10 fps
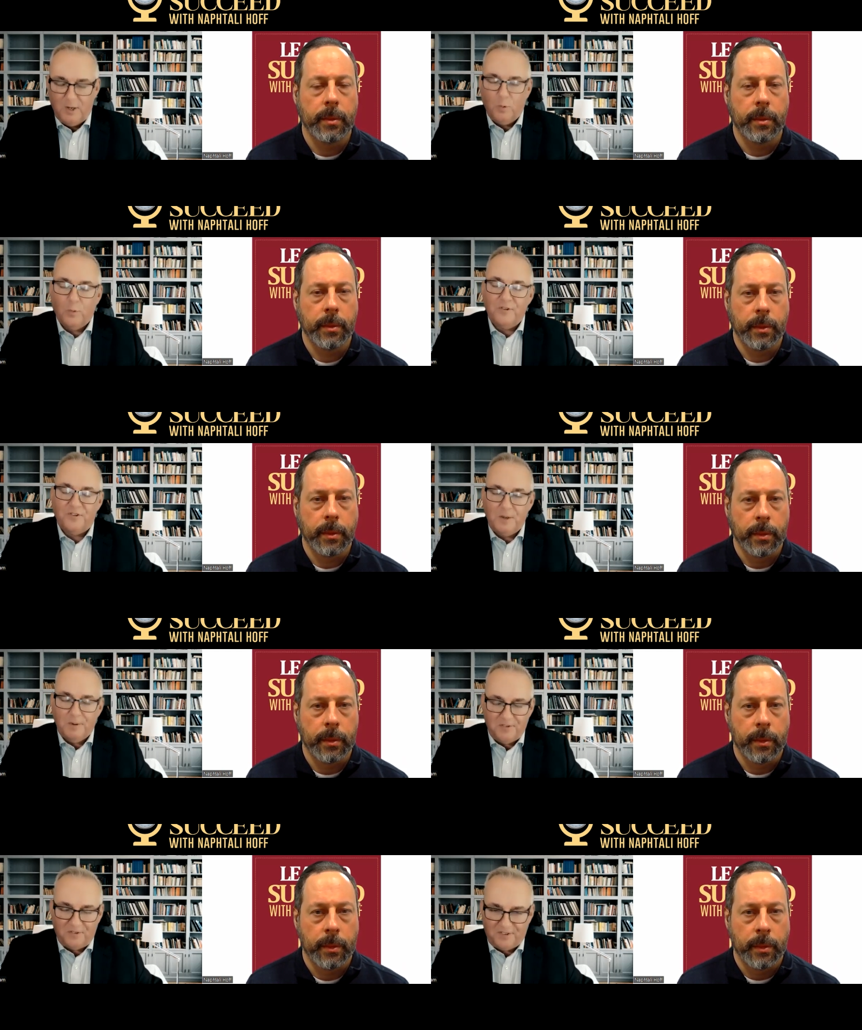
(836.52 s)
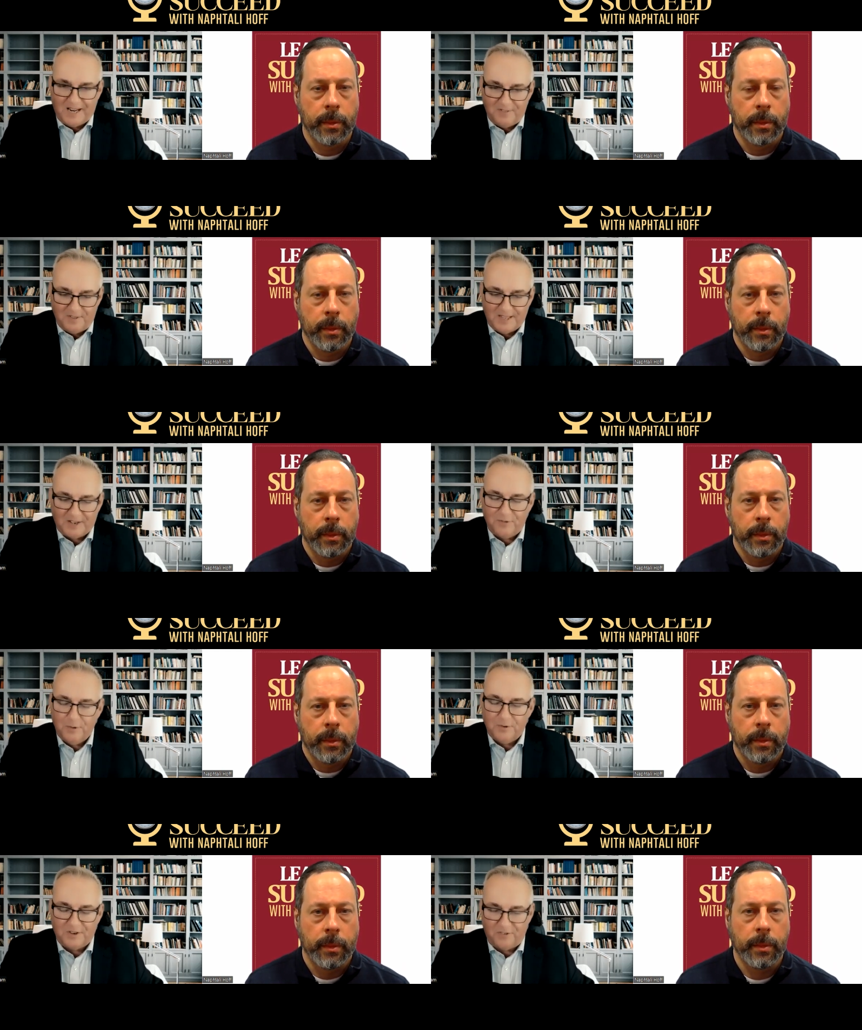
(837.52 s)
Speaker 1: Once you understand that that's
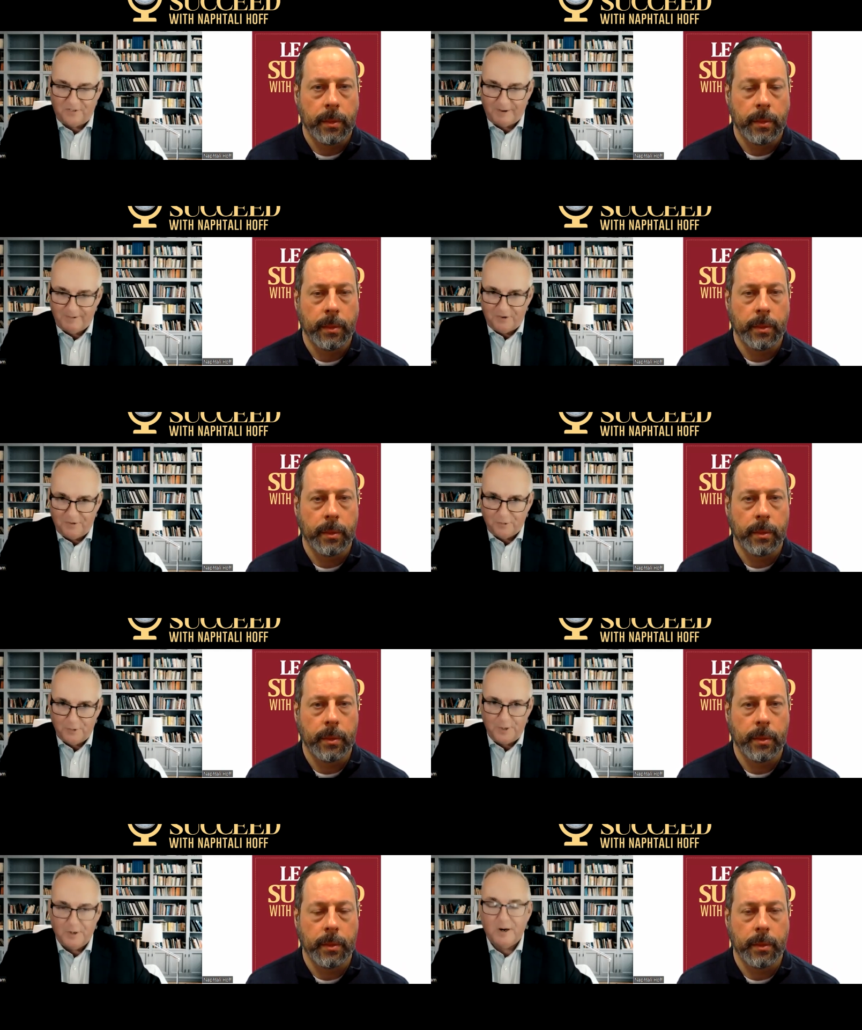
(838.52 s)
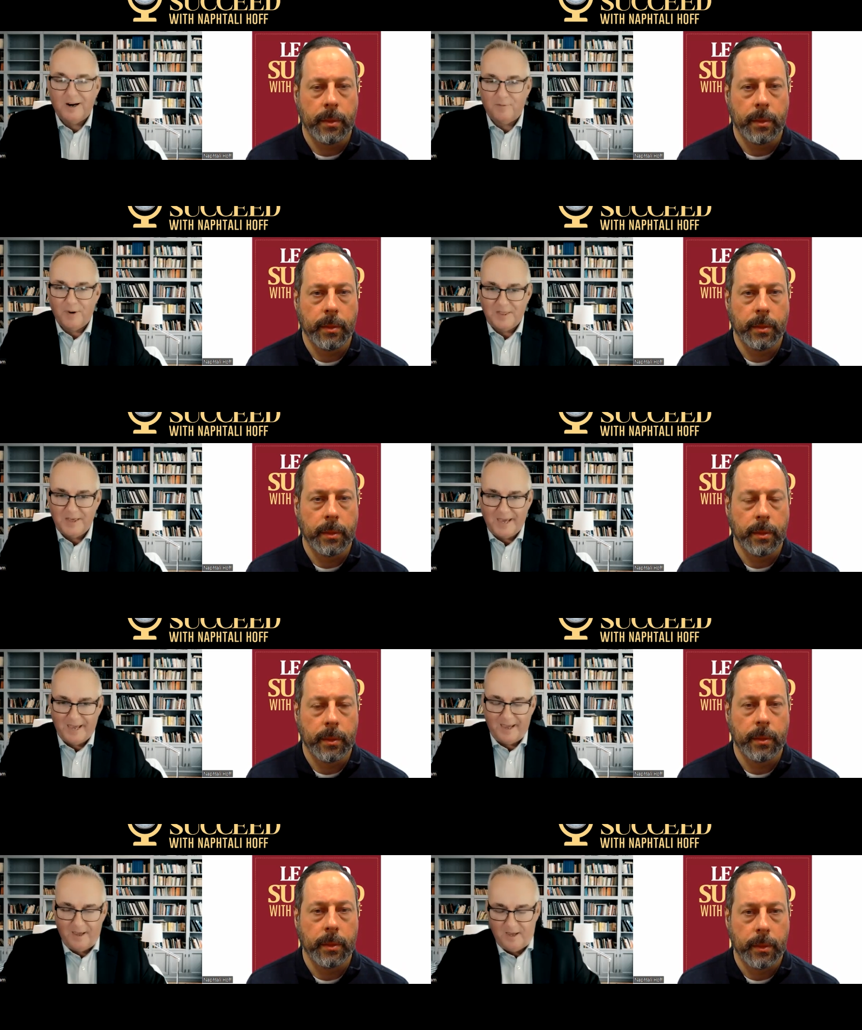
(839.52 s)
not necessarily true, you're halfway
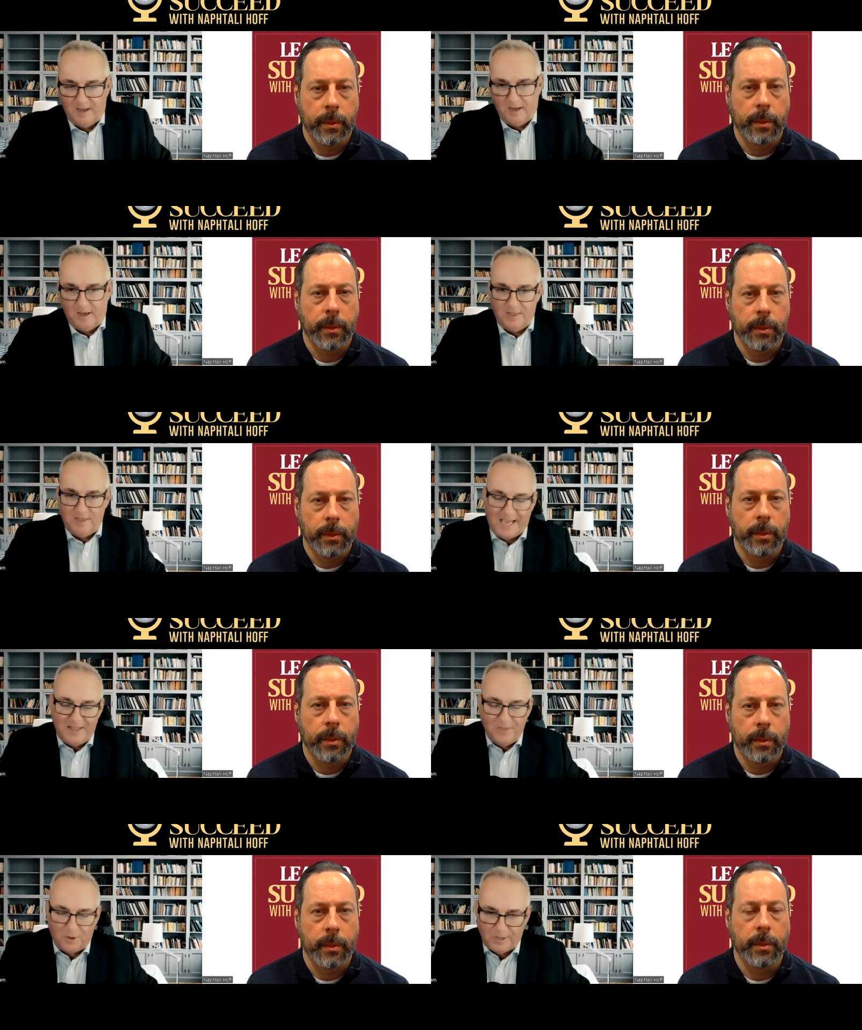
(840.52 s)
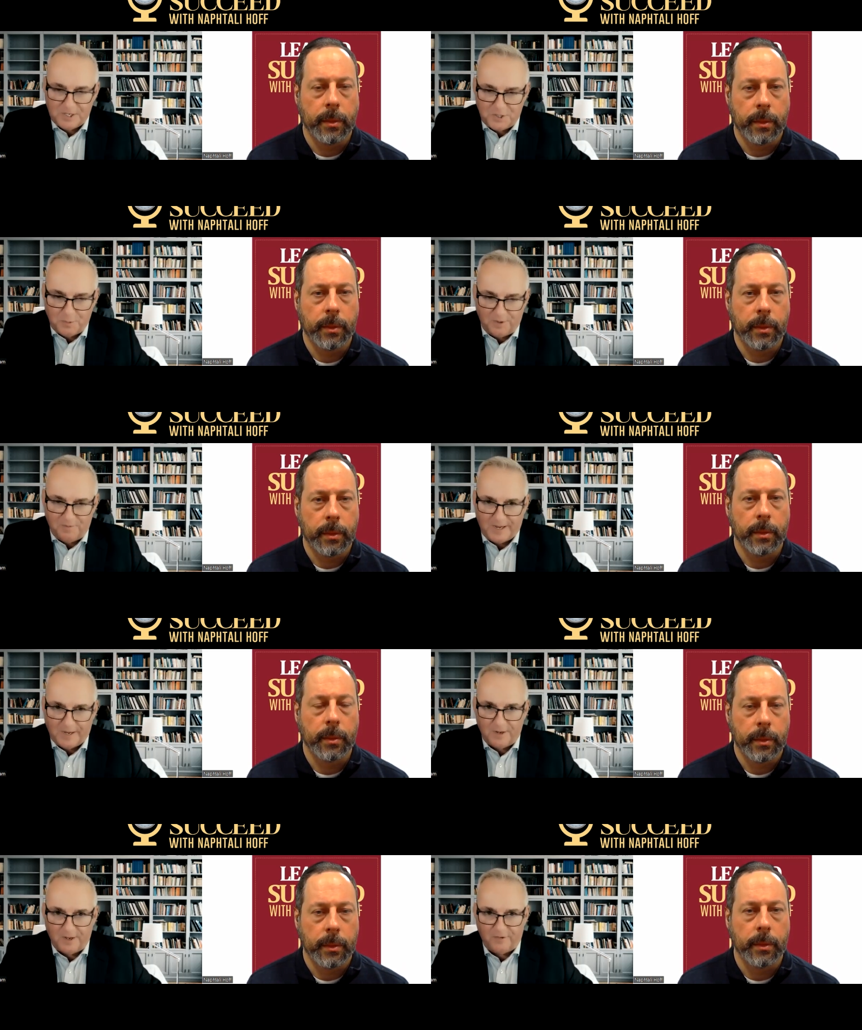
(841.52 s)
there. Then the question we
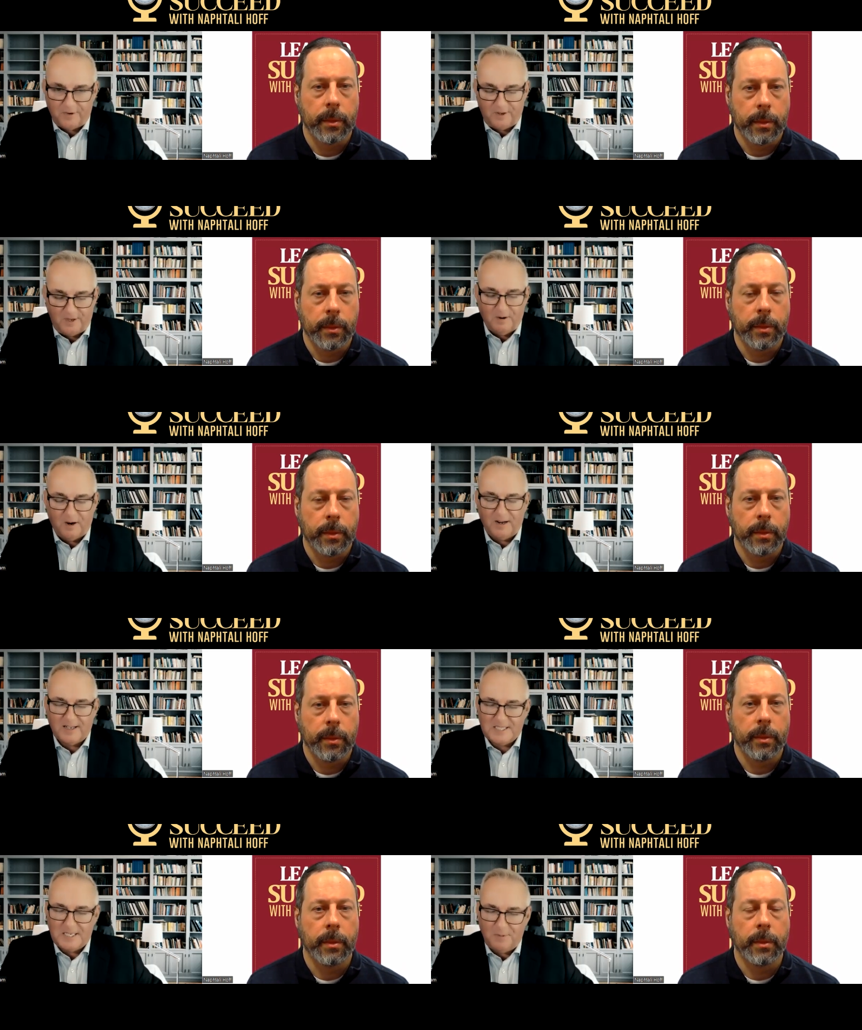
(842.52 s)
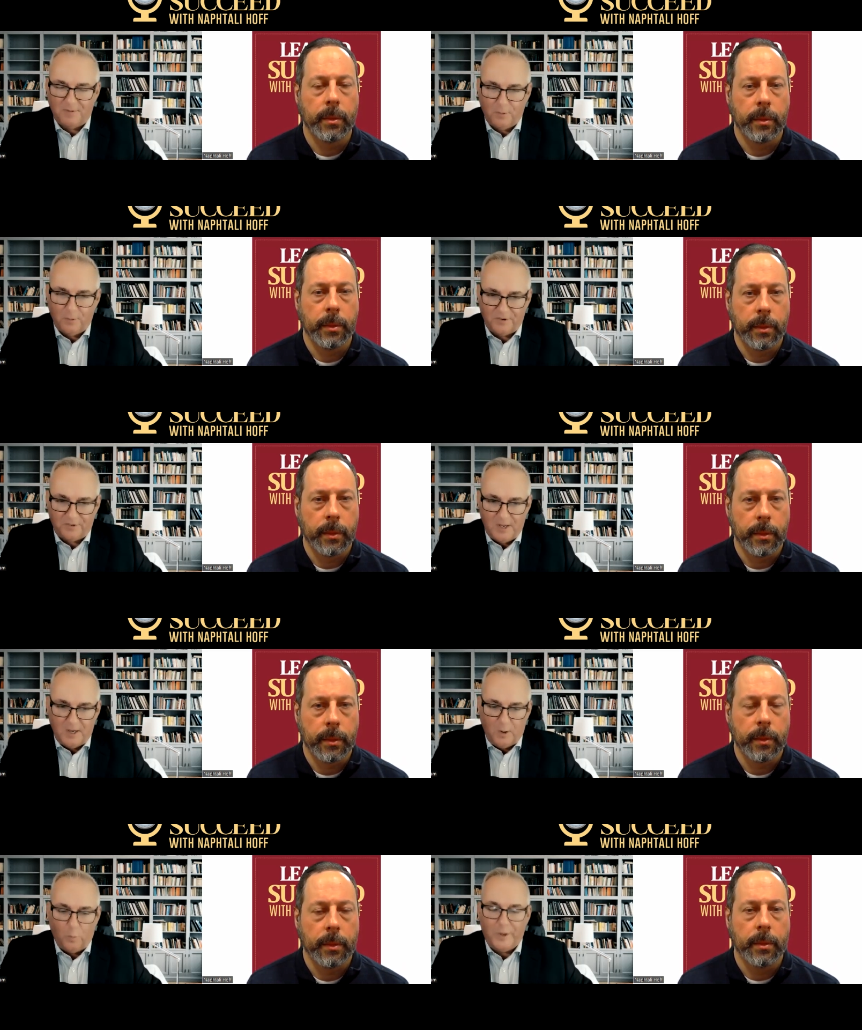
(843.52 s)
found is, and you highlighted it before, is
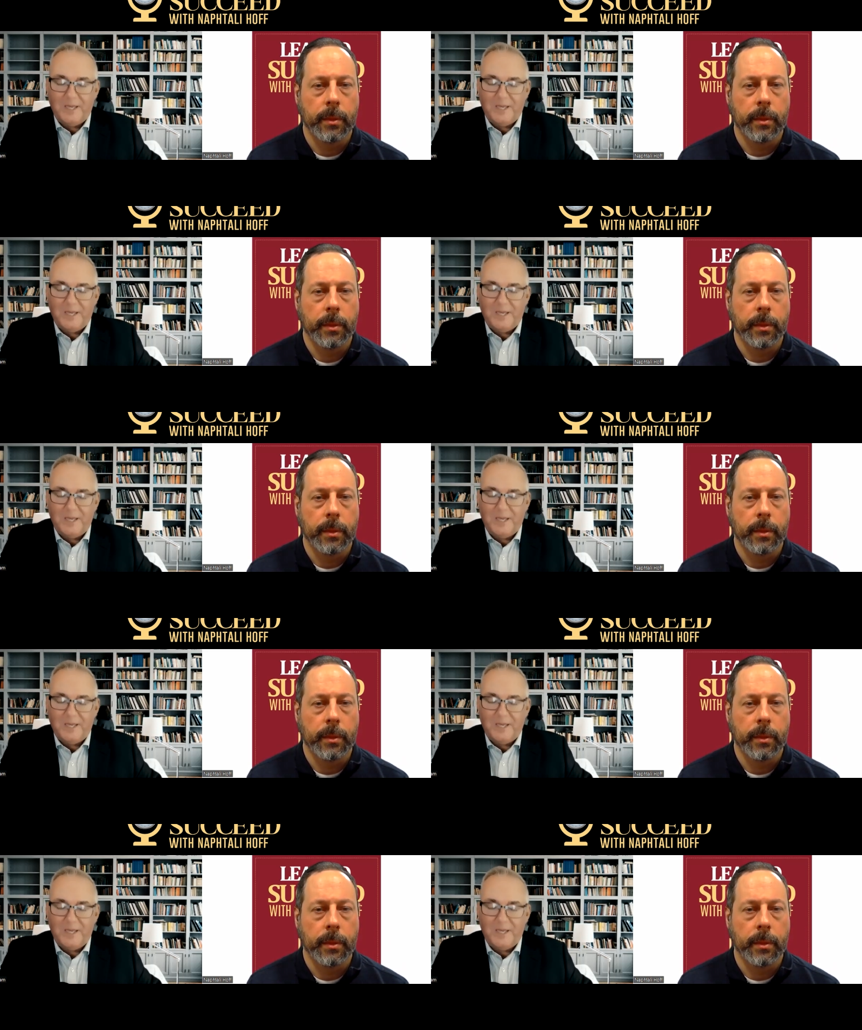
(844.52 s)
we